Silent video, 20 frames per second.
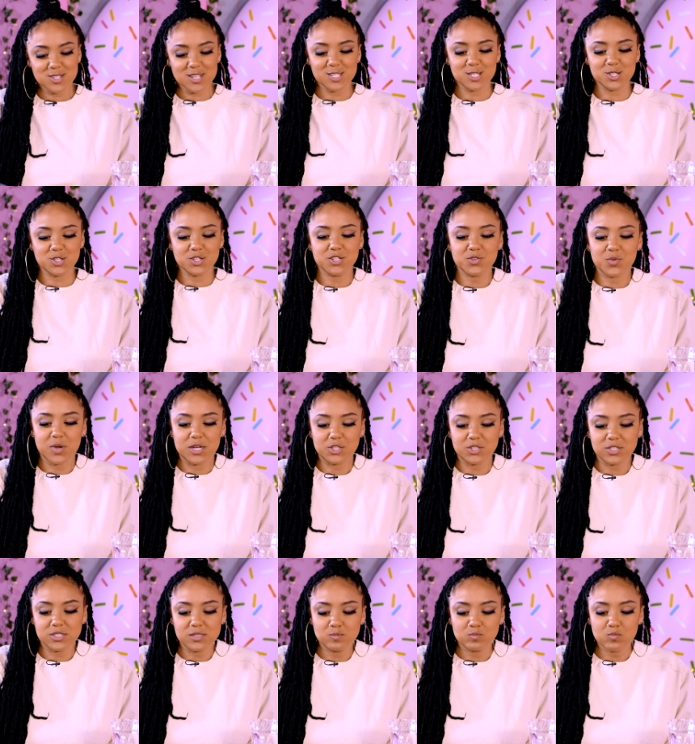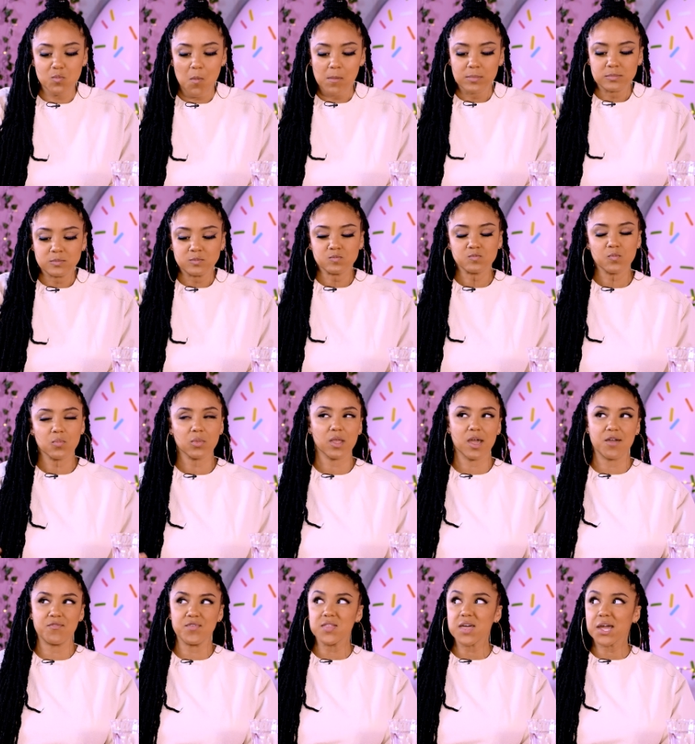that's such a good question.
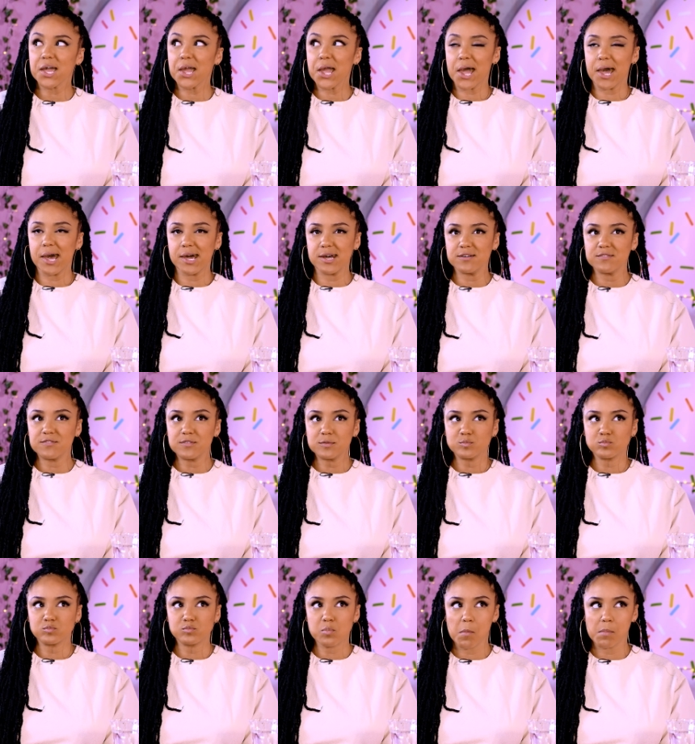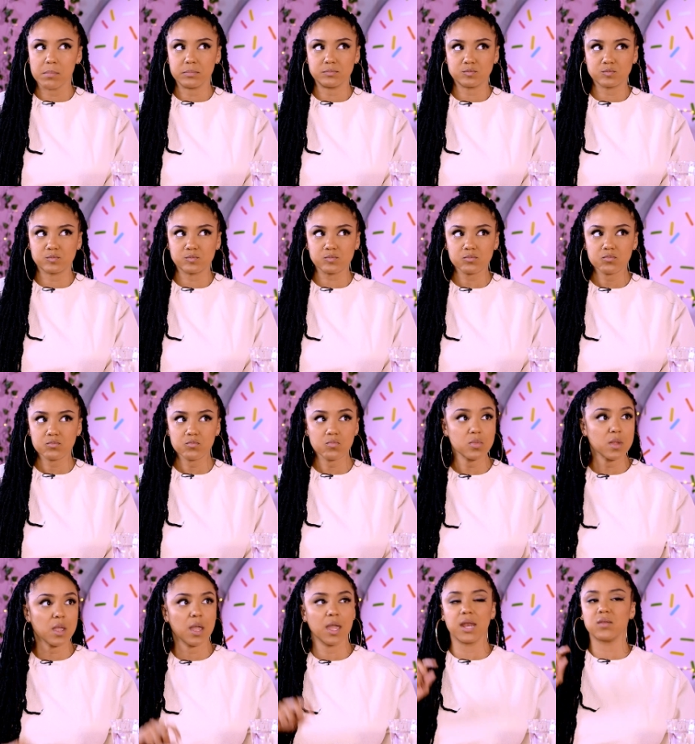I feel like I have
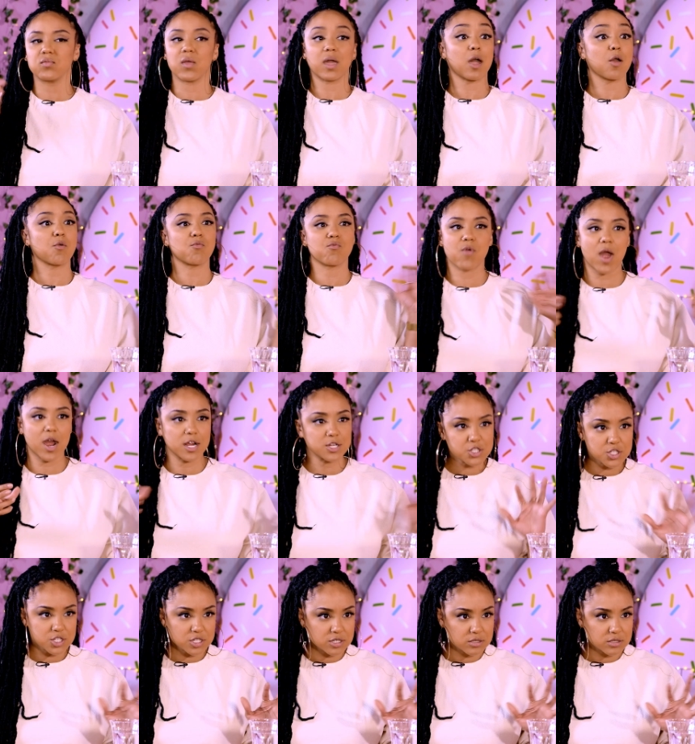in like a rush